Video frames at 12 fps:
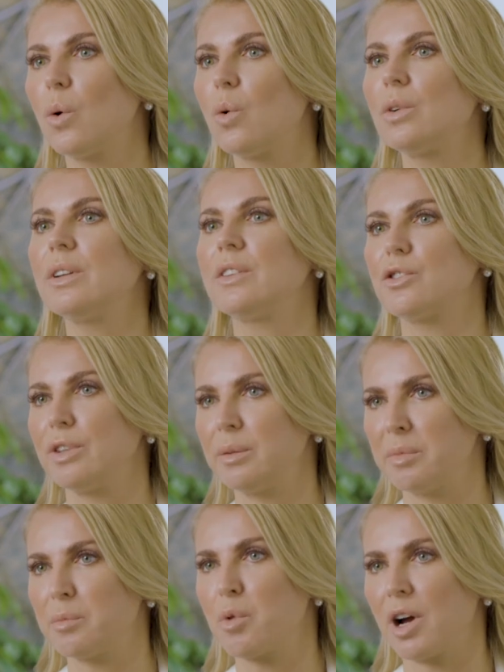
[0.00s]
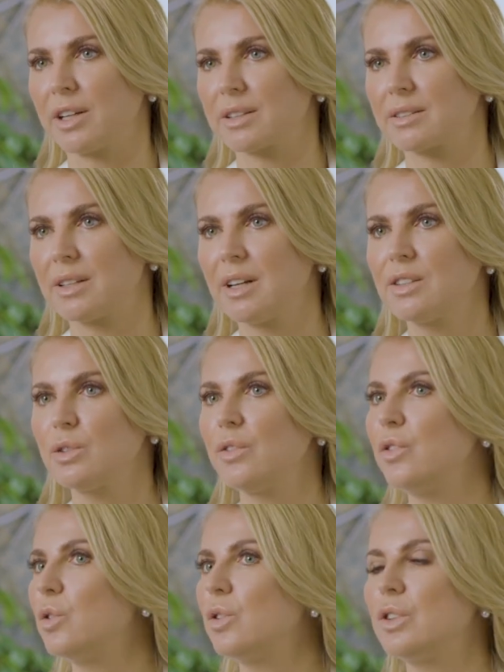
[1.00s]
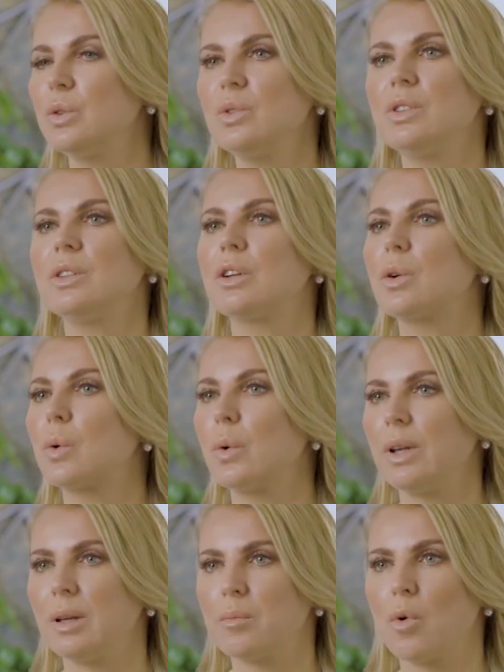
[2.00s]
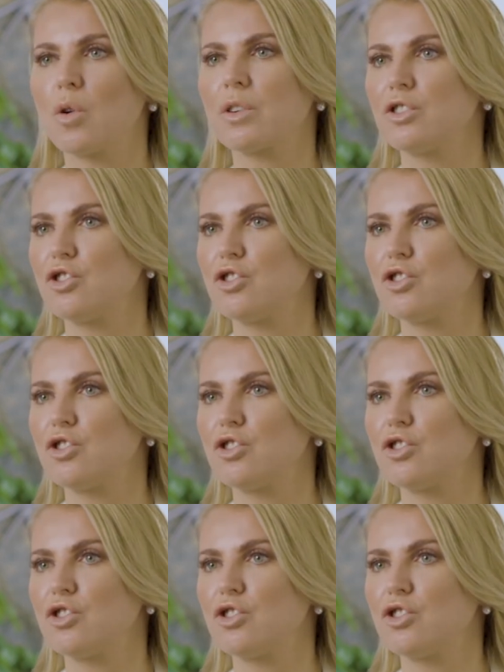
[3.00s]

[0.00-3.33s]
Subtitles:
only the treatment products. So if you're using a cream or a